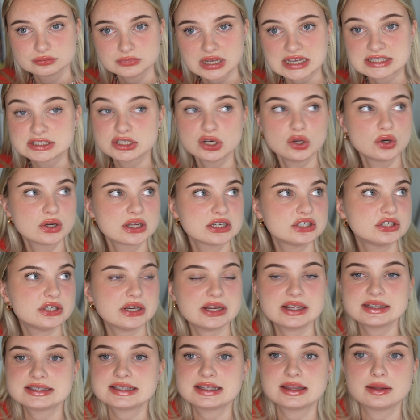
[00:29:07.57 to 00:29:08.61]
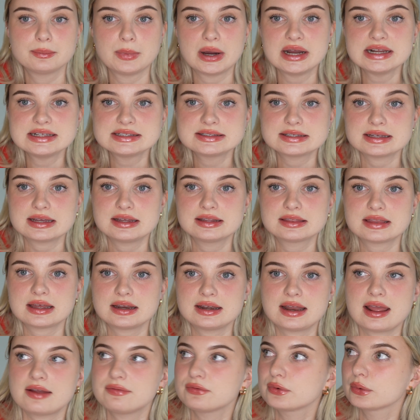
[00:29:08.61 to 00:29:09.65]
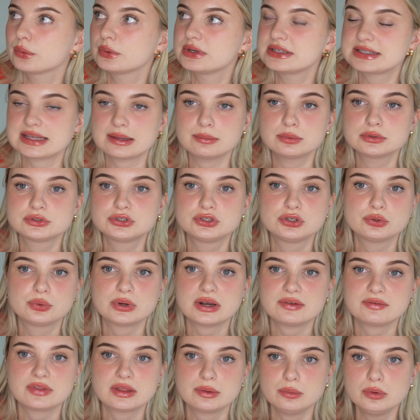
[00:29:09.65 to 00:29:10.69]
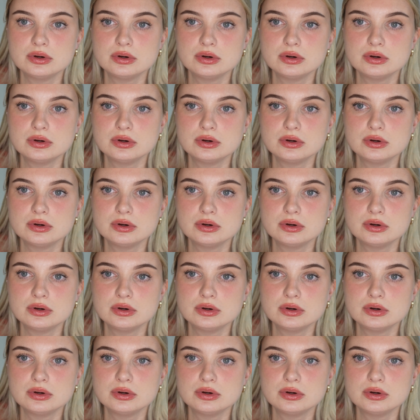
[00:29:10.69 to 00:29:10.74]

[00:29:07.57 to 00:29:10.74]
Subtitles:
As long as she is in the mindset that everyone is able to do whatever they